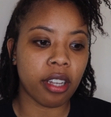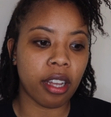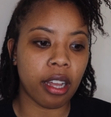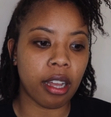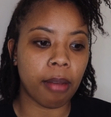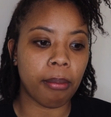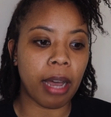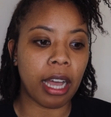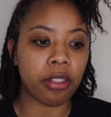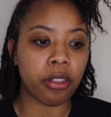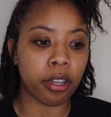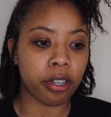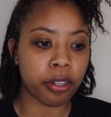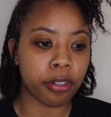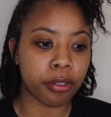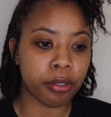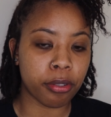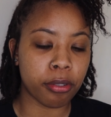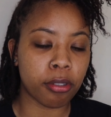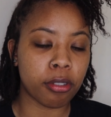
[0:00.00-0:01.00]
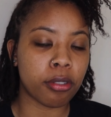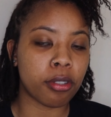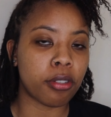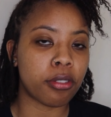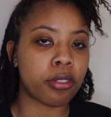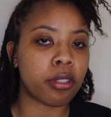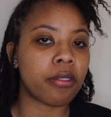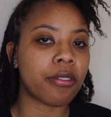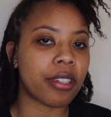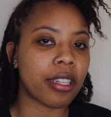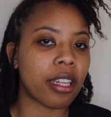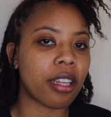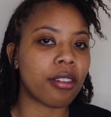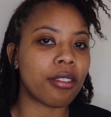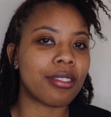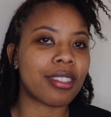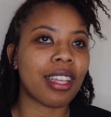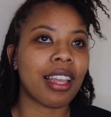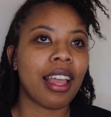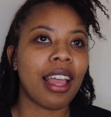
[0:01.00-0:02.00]
I looked through YouTube
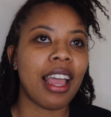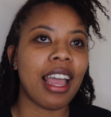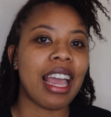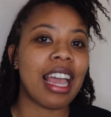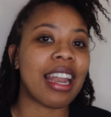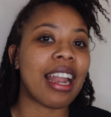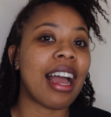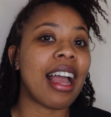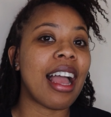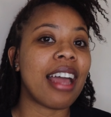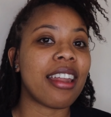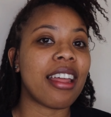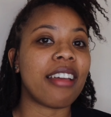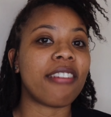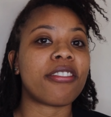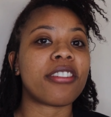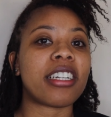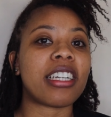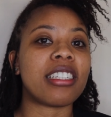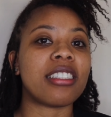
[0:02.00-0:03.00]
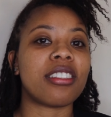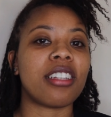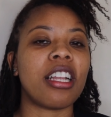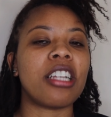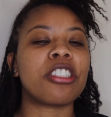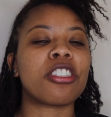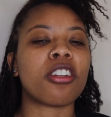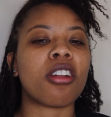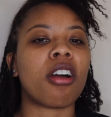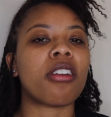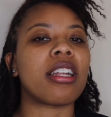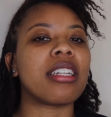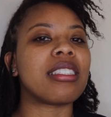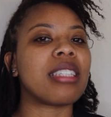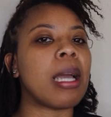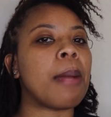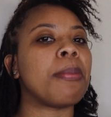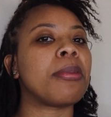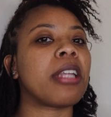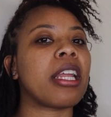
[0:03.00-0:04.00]
videos, and I had every intention on
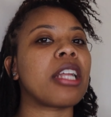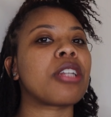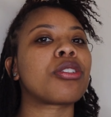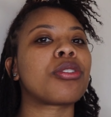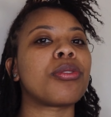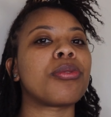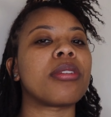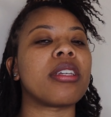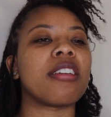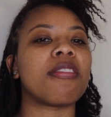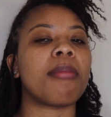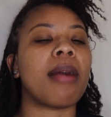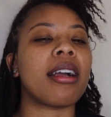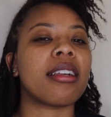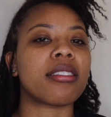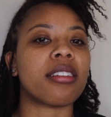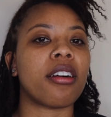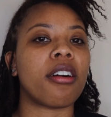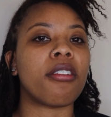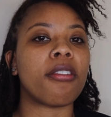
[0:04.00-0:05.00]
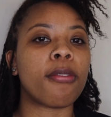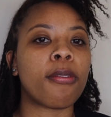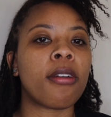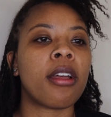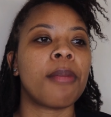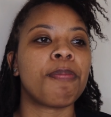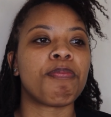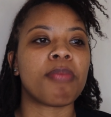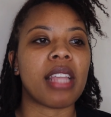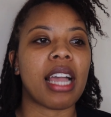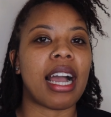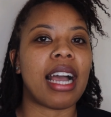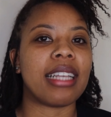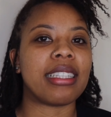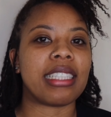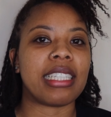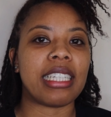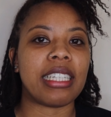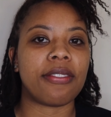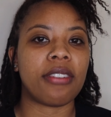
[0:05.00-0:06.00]
attempting to give myself
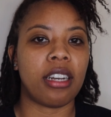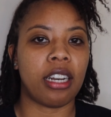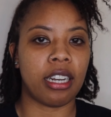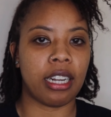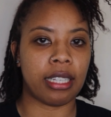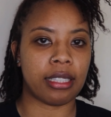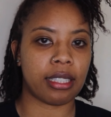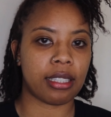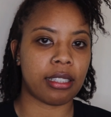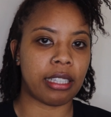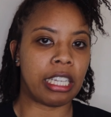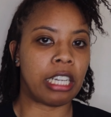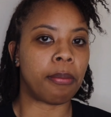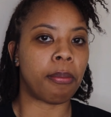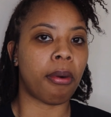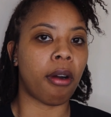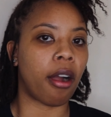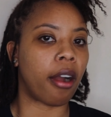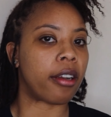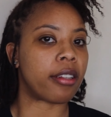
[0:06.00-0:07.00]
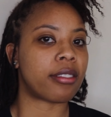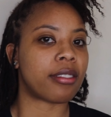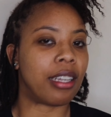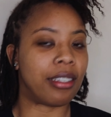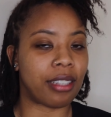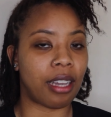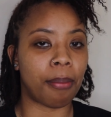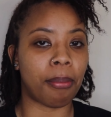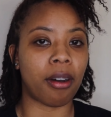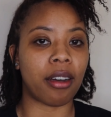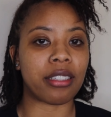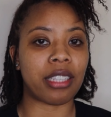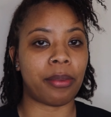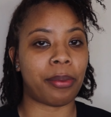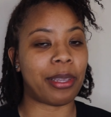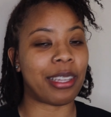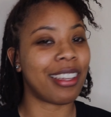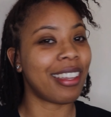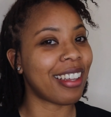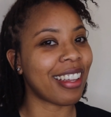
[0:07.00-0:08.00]
as even and as clean parts as I
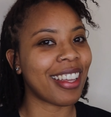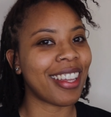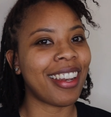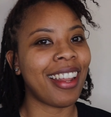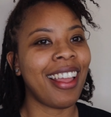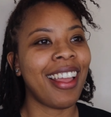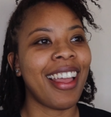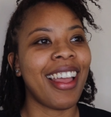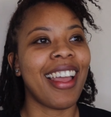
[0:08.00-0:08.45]
possibly could.